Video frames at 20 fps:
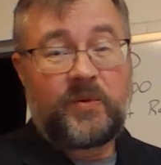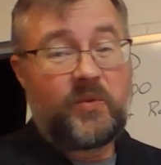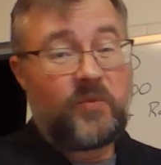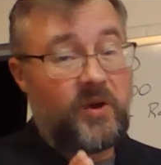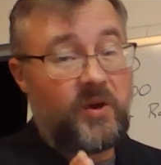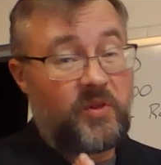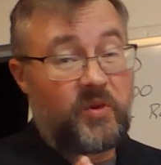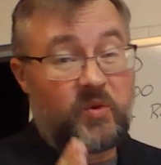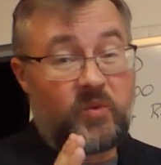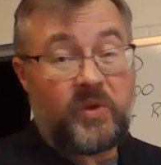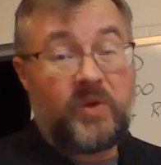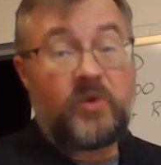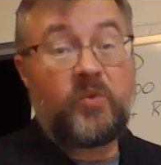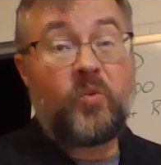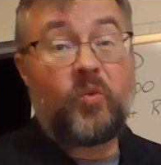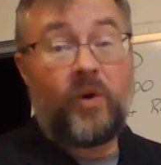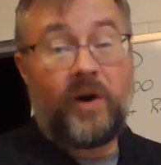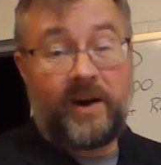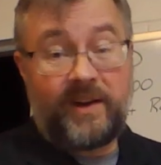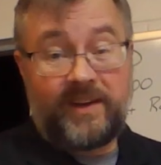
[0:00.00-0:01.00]
whether
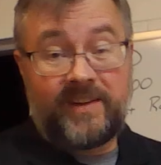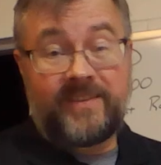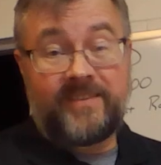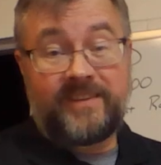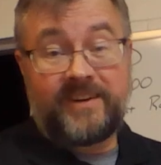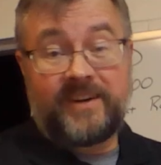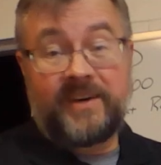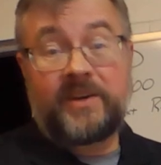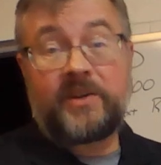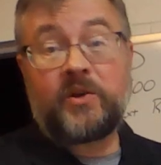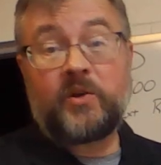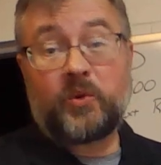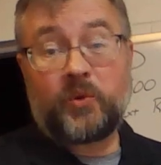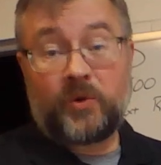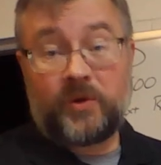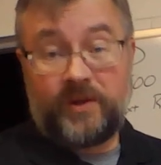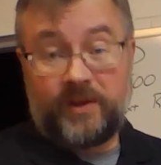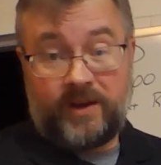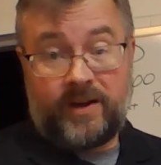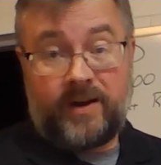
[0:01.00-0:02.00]
we want it done
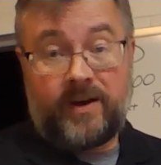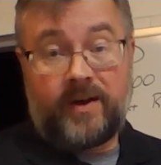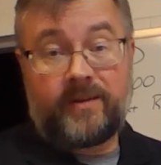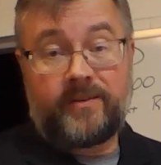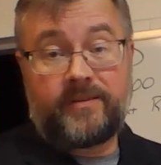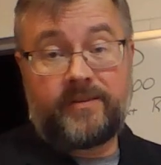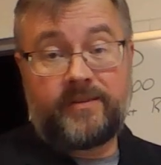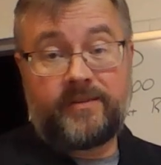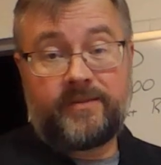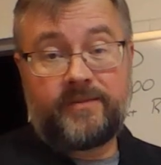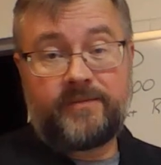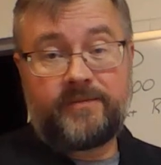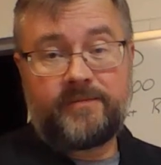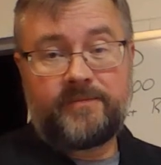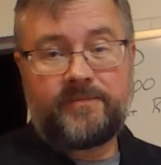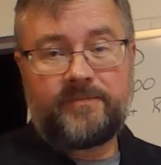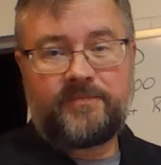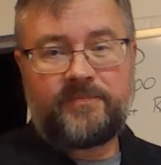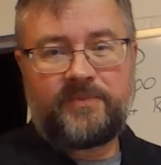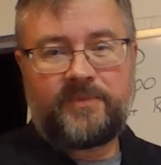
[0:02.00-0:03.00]
or not.
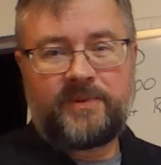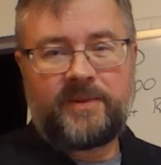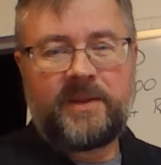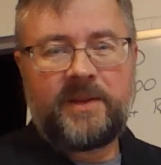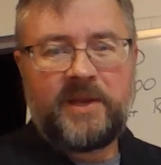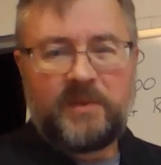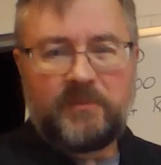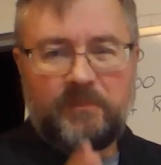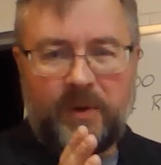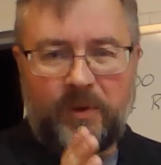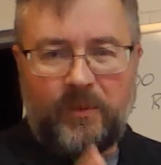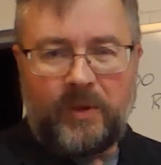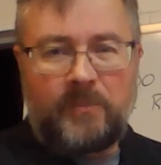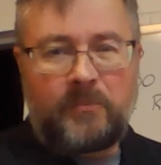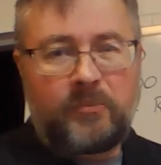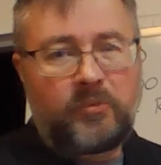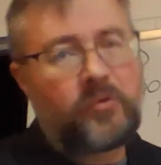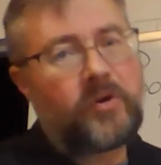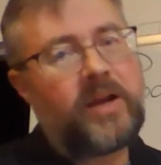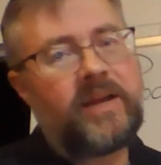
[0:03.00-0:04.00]
But
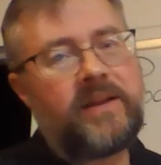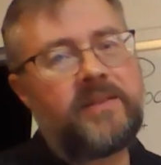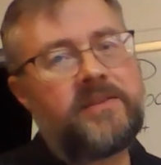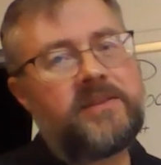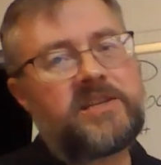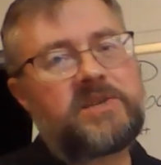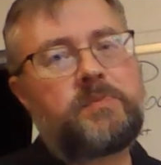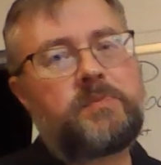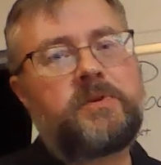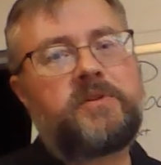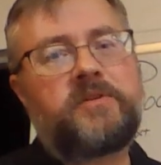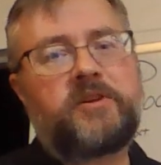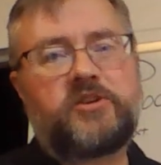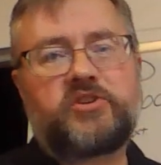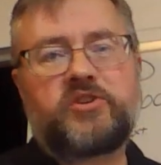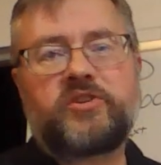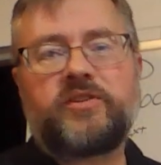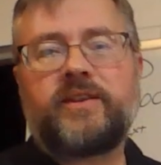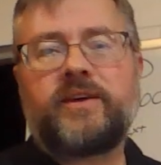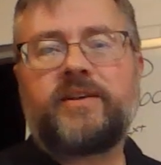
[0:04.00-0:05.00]
we pray in this
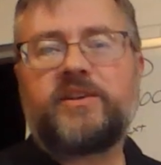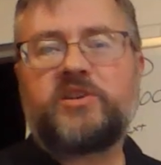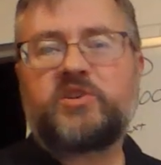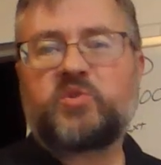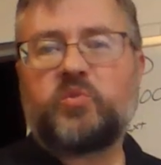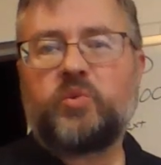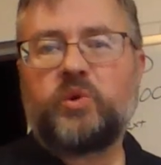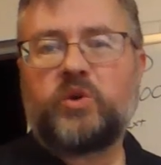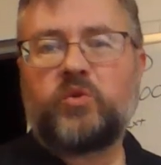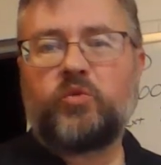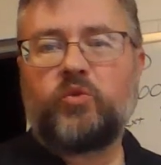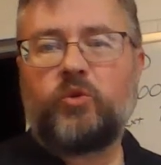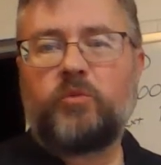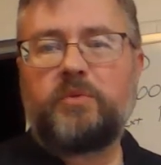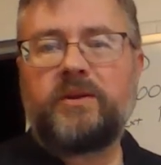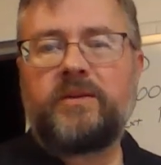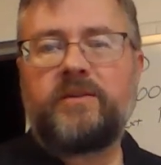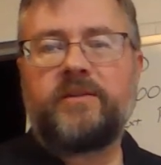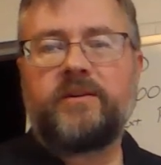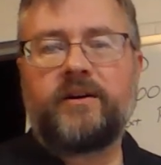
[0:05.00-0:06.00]
petition that his will would
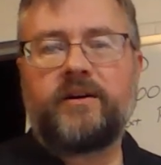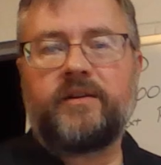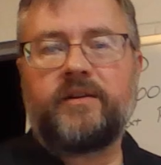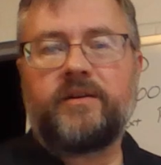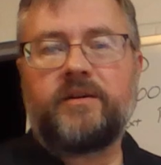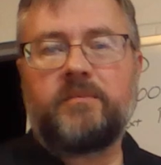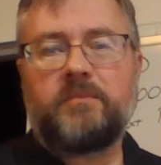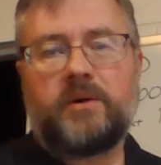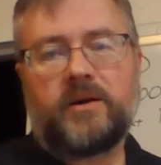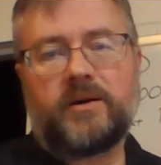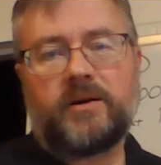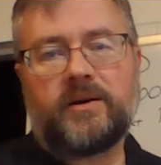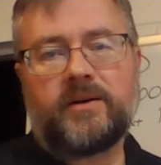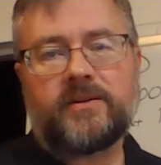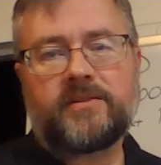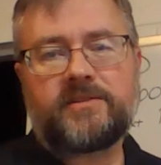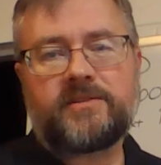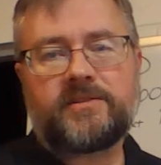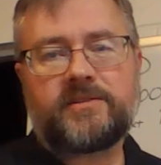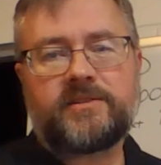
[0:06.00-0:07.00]
be done among
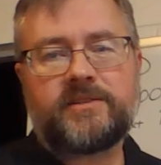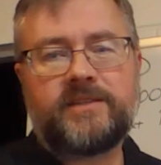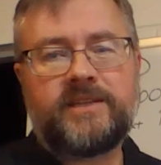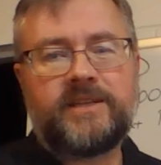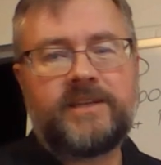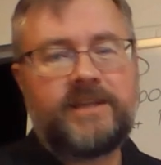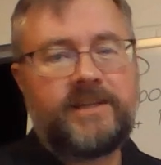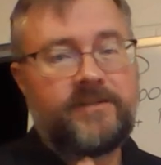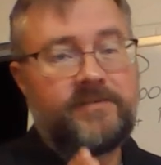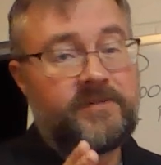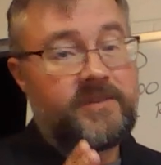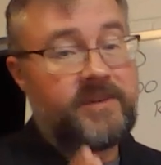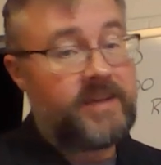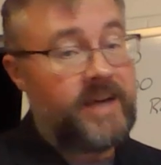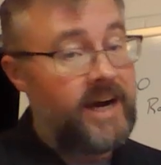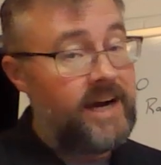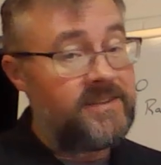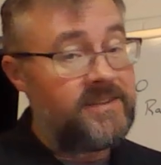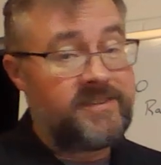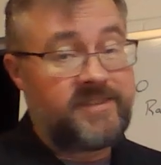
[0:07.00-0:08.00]
us.
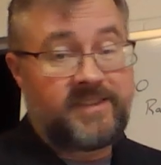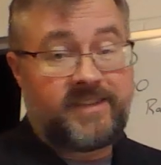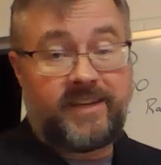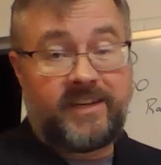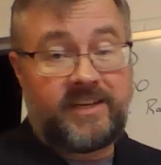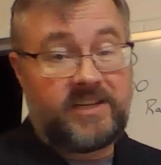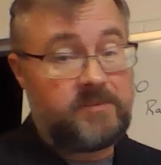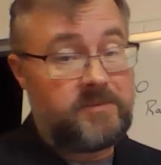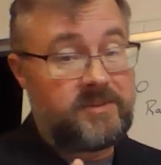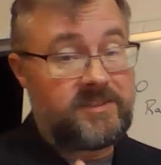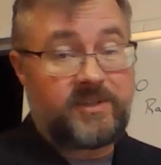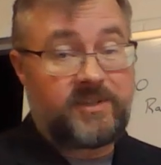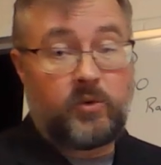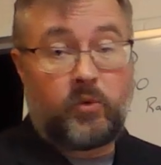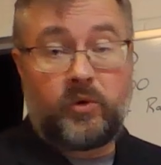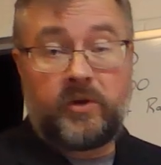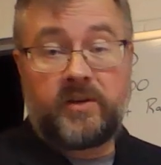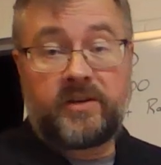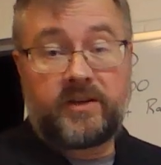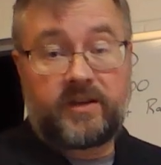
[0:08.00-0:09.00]
God's kingdom is
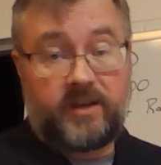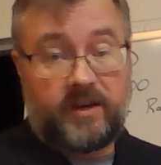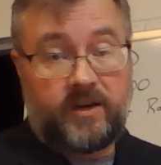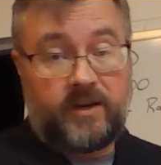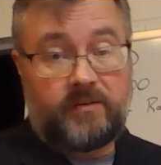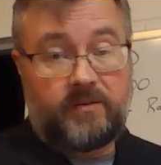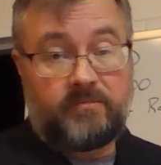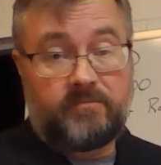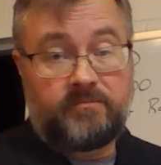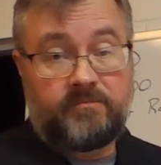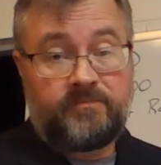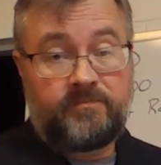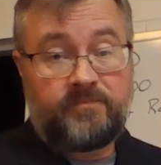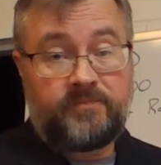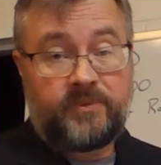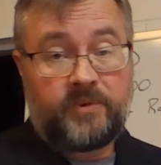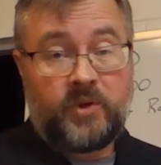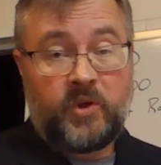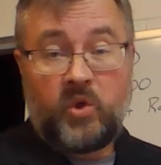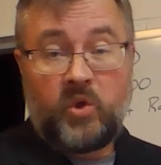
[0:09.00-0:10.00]
going to come,
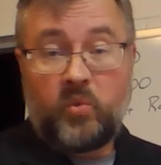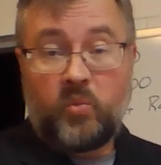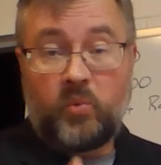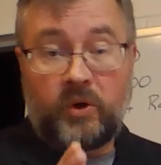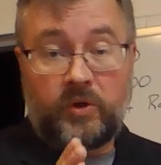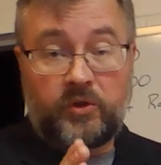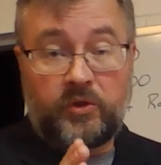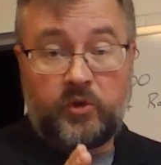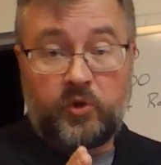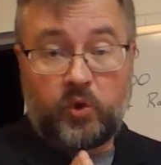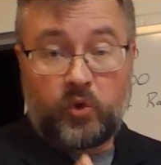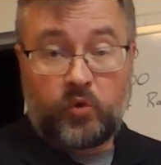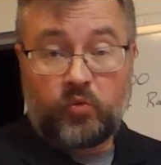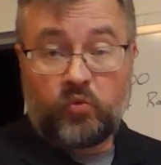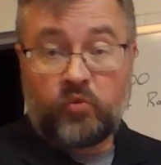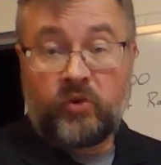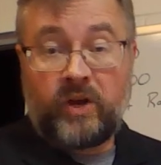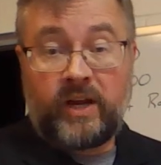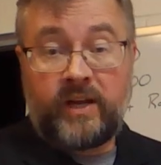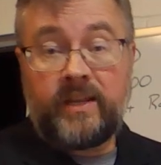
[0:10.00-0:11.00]
whether you're
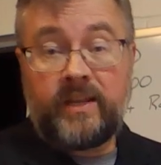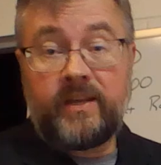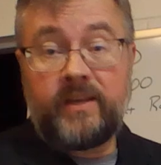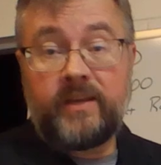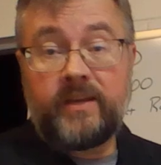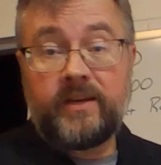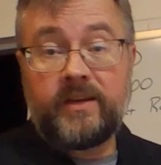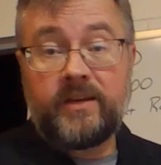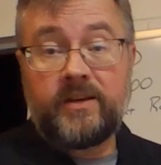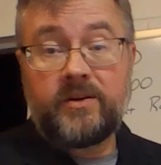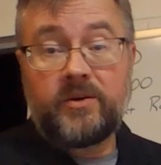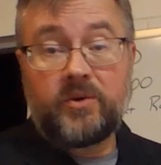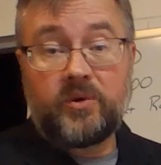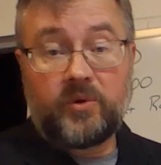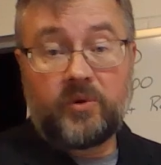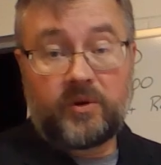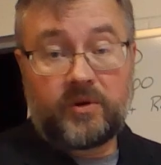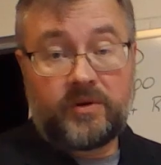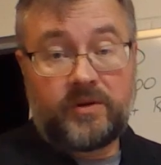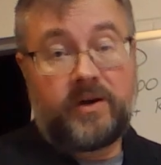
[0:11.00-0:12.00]
ready
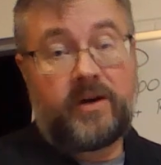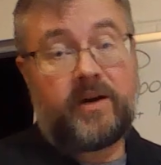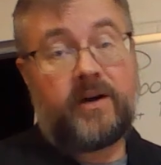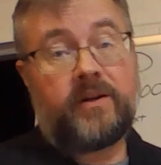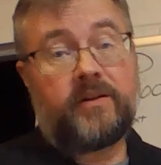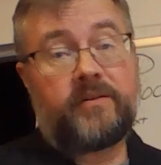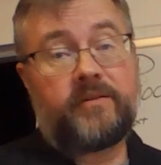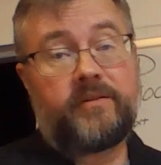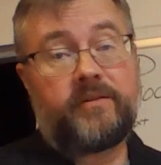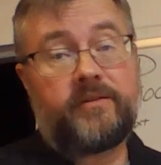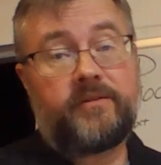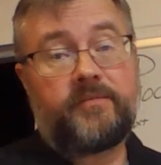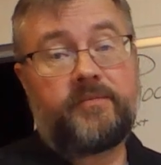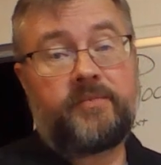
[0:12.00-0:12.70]
or not.